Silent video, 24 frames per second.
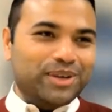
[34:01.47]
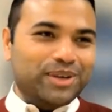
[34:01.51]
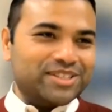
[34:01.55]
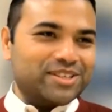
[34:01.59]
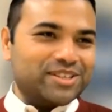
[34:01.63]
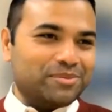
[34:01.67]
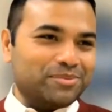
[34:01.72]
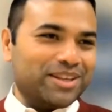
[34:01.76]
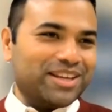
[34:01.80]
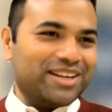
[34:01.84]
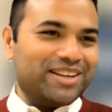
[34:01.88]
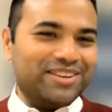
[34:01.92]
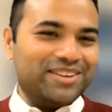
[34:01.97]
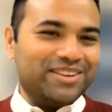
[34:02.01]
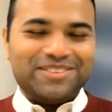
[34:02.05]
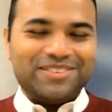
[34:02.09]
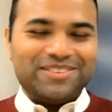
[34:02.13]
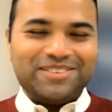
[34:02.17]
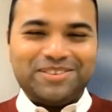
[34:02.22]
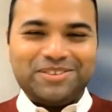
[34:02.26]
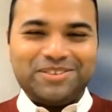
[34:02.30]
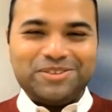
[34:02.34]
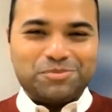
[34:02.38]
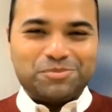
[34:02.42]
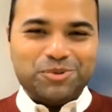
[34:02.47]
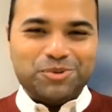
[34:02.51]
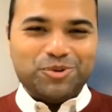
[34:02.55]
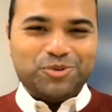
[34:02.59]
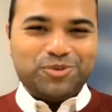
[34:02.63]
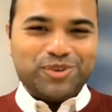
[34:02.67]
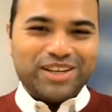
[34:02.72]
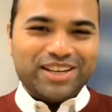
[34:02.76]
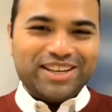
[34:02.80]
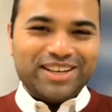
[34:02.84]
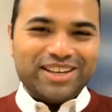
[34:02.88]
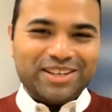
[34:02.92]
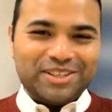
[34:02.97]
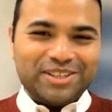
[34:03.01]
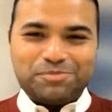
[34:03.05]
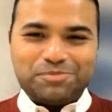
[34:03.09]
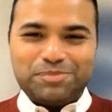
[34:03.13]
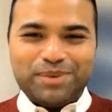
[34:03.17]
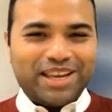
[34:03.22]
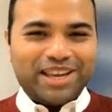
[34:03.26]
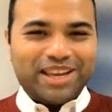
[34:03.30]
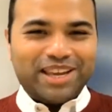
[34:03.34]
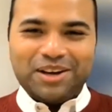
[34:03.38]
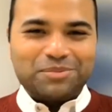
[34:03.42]
doing something, and it's moving,
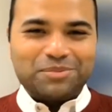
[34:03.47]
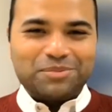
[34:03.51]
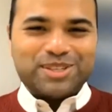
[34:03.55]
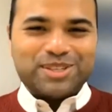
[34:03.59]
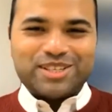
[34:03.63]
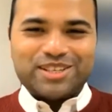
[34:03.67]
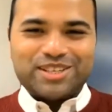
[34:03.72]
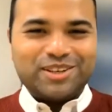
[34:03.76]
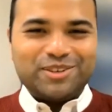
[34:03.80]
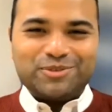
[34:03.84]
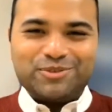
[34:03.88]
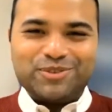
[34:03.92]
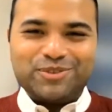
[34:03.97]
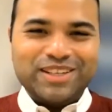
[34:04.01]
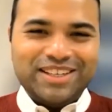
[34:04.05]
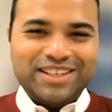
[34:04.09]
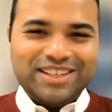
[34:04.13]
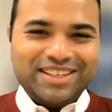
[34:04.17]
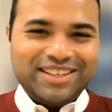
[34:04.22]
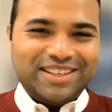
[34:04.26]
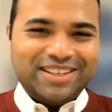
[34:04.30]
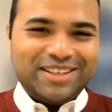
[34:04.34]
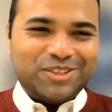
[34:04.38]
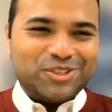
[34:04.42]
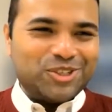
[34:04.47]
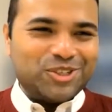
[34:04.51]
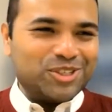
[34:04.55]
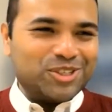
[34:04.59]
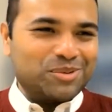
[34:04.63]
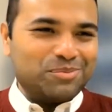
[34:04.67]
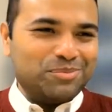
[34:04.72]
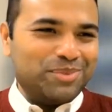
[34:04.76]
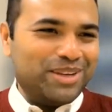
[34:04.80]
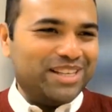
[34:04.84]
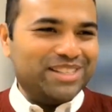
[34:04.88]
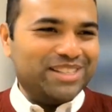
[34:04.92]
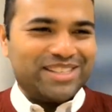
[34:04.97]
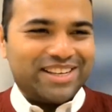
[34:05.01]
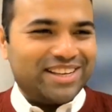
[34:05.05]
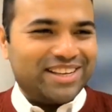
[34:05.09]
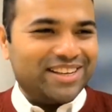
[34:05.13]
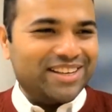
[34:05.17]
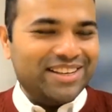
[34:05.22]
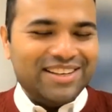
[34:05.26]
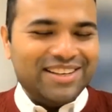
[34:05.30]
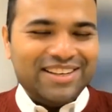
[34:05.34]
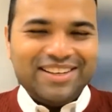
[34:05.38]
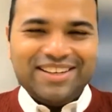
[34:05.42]
it's picking up stuff. It's just
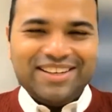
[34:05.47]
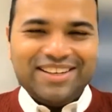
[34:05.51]
amazing.